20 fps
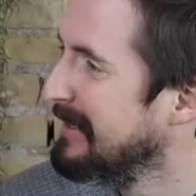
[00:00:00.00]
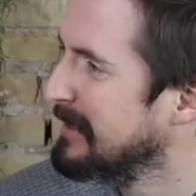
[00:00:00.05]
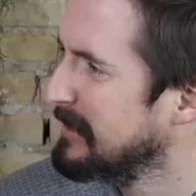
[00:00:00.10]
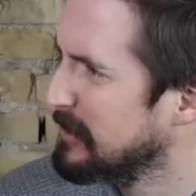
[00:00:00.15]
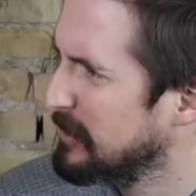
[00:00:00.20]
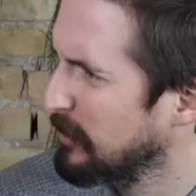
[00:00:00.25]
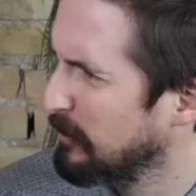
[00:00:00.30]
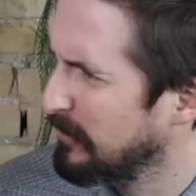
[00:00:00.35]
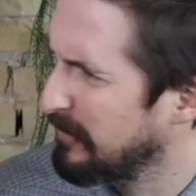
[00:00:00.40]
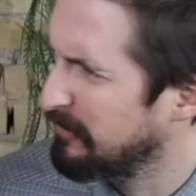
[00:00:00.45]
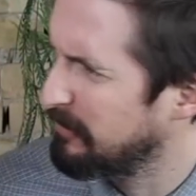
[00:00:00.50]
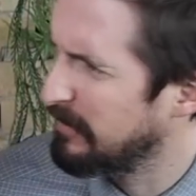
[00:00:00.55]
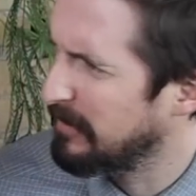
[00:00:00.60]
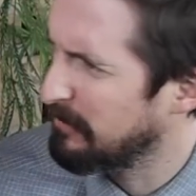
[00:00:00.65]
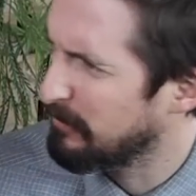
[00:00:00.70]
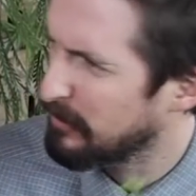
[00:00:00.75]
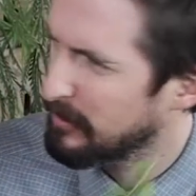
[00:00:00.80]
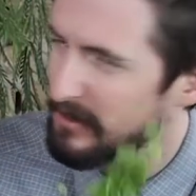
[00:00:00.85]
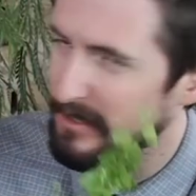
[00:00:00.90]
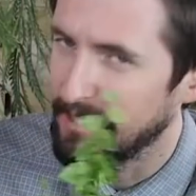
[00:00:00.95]
So we've
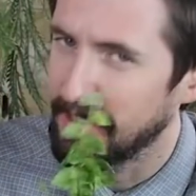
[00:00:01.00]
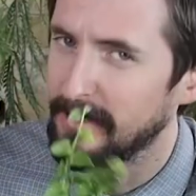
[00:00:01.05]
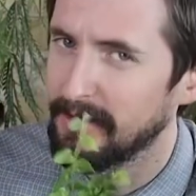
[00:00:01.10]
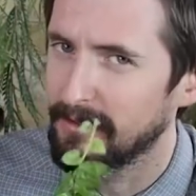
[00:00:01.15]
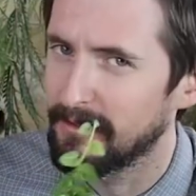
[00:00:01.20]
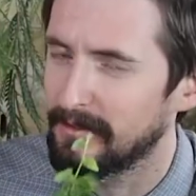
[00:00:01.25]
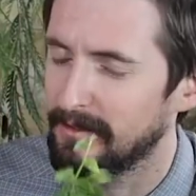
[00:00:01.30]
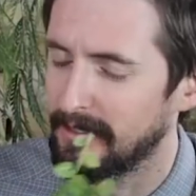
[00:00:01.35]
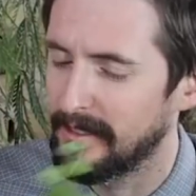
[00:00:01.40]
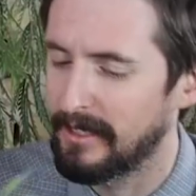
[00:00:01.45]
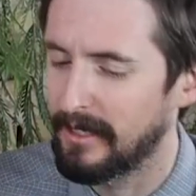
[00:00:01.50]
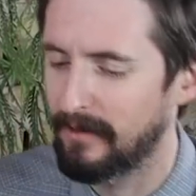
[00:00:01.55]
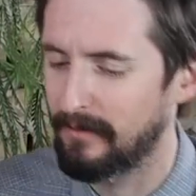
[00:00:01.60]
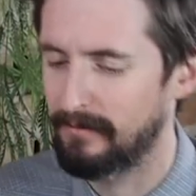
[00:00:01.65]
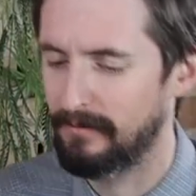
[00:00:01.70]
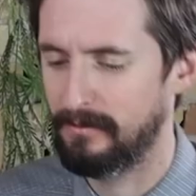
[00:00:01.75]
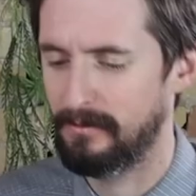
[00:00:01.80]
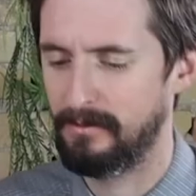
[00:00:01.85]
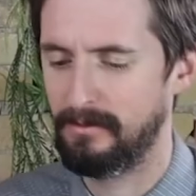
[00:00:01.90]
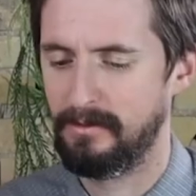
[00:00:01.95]
been particularly
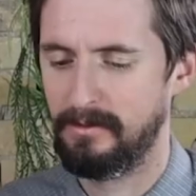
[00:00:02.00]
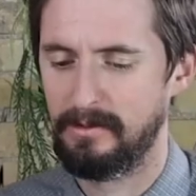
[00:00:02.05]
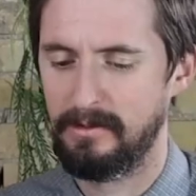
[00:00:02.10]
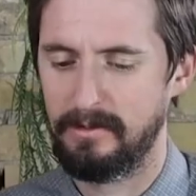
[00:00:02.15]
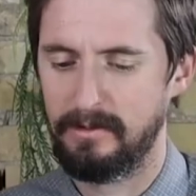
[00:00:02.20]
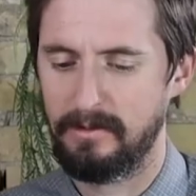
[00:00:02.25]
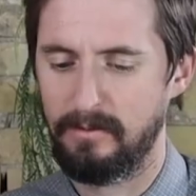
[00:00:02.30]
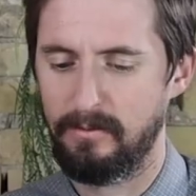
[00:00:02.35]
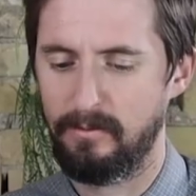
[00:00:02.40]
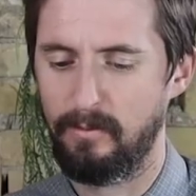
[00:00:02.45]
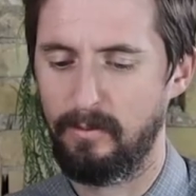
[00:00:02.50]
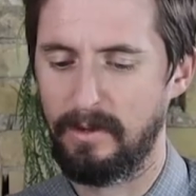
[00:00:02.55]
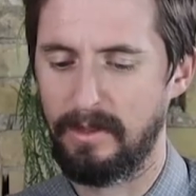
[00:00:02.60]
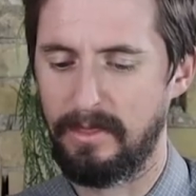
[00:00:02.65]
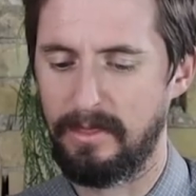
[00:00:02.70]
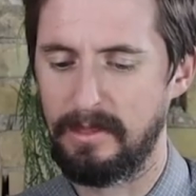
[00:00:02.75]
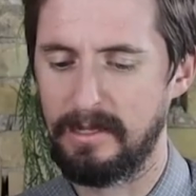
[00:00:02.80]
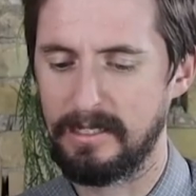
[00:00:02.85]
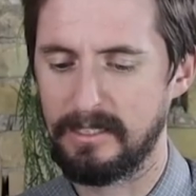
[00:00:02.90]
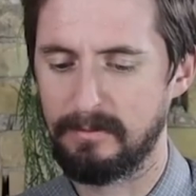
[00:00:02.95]
careful
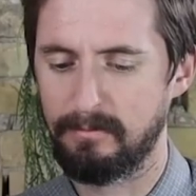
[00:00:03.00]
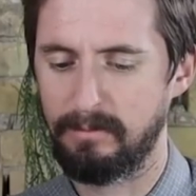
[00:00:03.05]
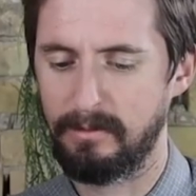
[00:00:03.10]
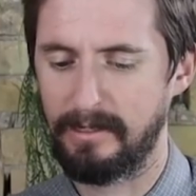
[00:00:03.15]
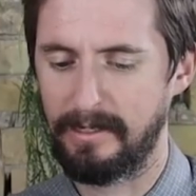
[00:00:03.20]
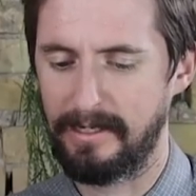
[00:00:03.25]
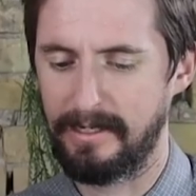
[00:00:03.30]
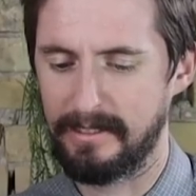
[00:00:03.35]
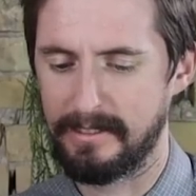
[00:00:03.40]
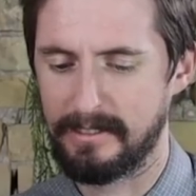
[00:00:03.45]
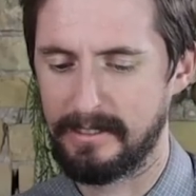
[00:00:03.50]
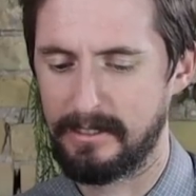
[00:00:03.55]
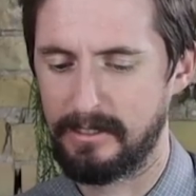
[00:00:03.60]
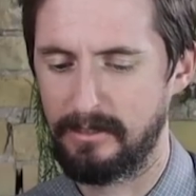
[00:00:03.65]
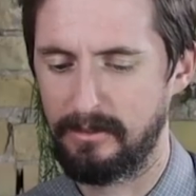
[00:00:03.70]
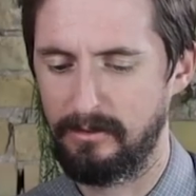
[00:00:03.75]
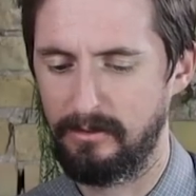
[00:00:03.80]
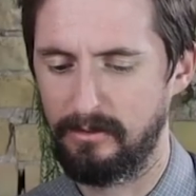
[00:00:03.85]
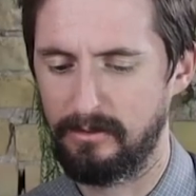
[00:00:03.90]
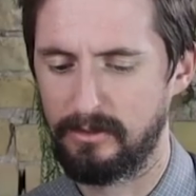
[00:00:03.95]
with these plants
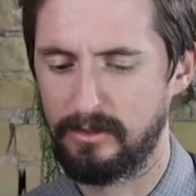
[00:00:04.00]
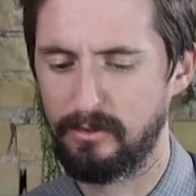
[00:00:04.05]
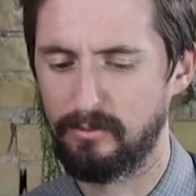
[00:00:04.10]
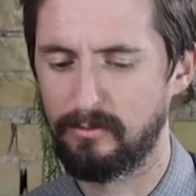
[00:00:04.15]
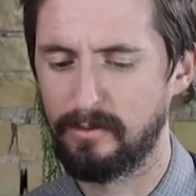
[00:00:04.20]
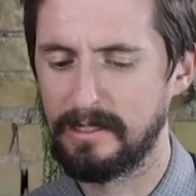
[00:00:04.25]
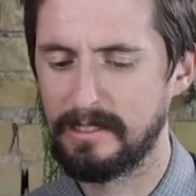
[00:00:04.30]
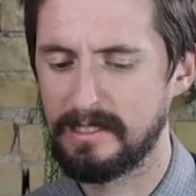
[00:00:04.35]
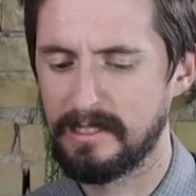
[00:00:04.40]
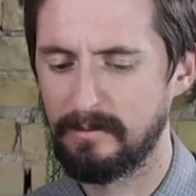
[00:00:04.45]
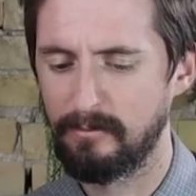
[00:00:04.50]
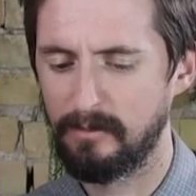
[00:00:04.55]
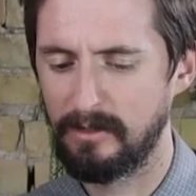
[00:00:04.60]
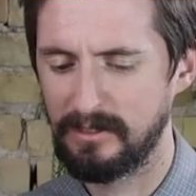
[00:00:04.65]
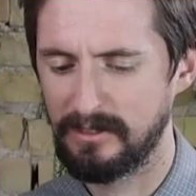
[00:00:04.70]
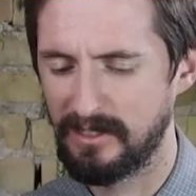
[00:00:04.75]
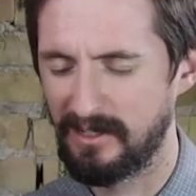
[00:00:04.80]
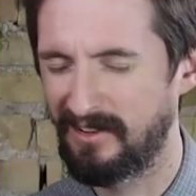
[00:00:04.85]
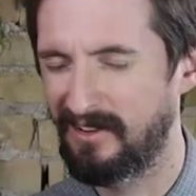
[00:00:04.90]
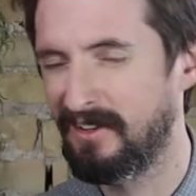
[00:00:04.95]
to rinse them
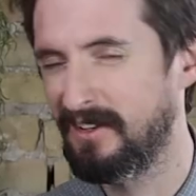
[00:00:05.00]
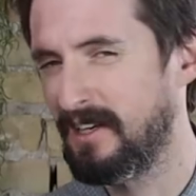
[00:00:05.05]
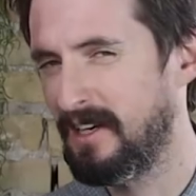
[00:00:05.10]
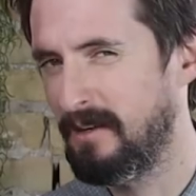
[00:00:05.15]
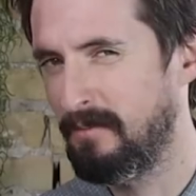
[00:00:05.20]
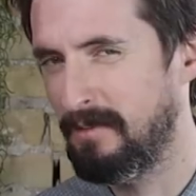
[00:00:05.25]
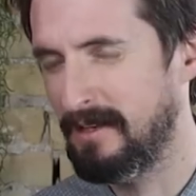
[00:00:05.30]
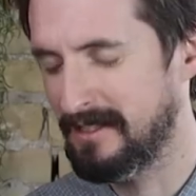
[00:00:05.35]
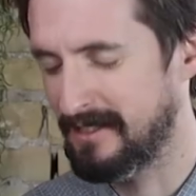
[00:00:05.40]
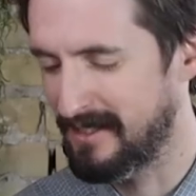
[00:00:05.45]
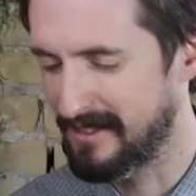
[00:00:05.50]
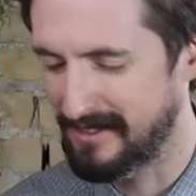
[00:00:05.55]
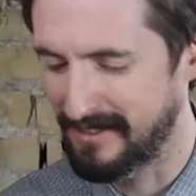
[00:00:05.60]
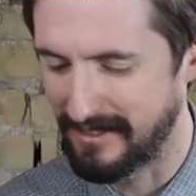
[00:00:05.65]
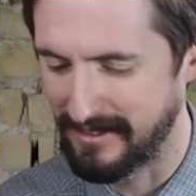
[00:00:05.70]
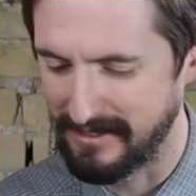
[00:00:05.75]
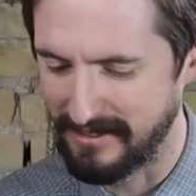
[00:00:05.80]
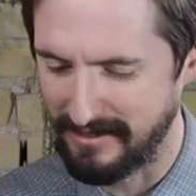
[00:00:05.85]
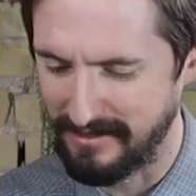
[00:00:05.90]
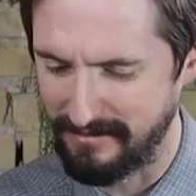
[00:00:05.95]
well so there aren't any
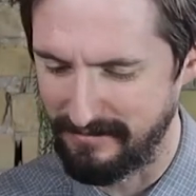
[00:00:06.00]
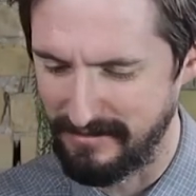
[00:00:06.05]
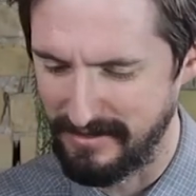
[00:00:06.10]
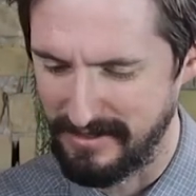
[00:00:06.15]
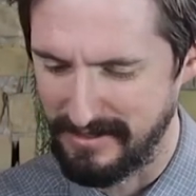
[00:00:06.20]
pesticides on them.